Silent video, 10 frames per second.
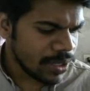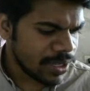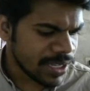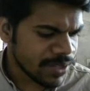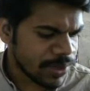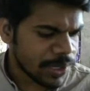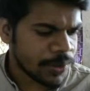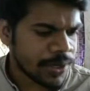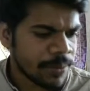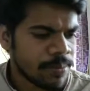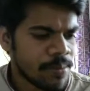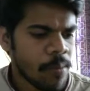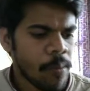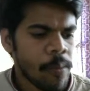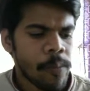Yes, very good.
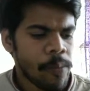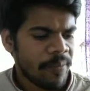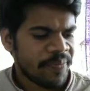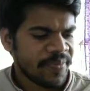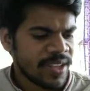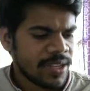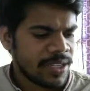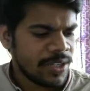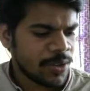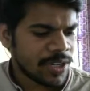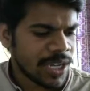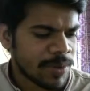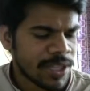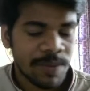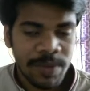Genome
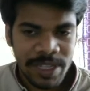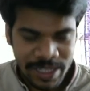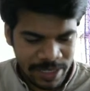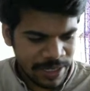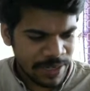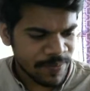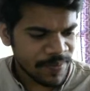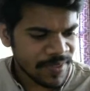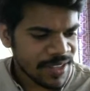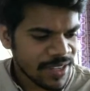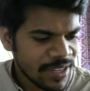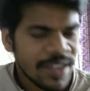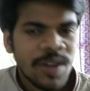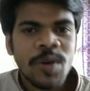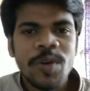gamer, that means
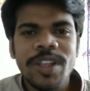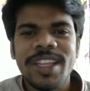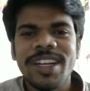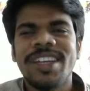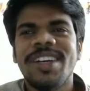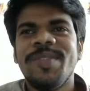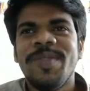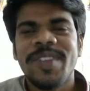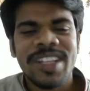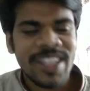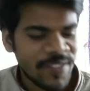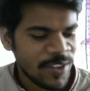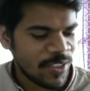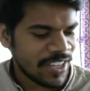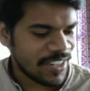who is that?
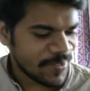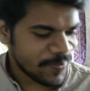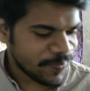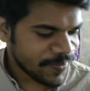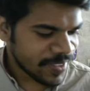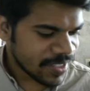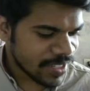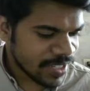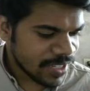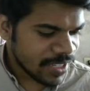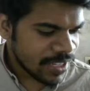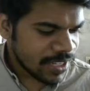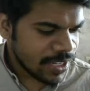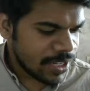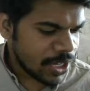Safiuddin.
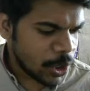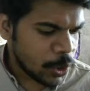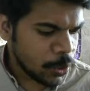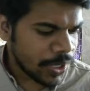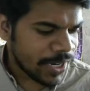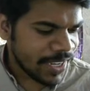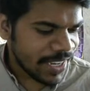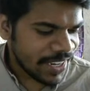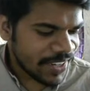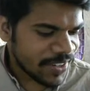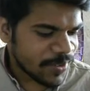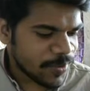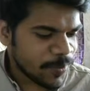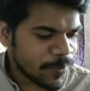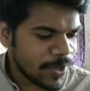Grishu Reddy.
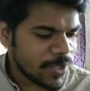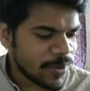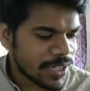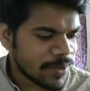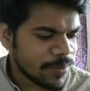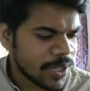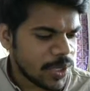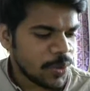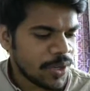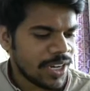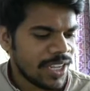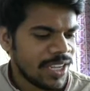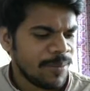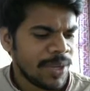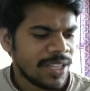Please welcome. Grishu
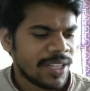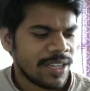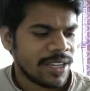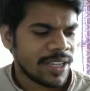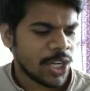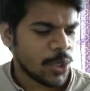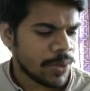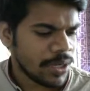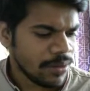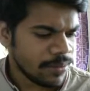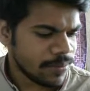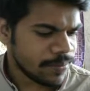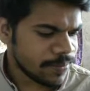Reddy means Grishma.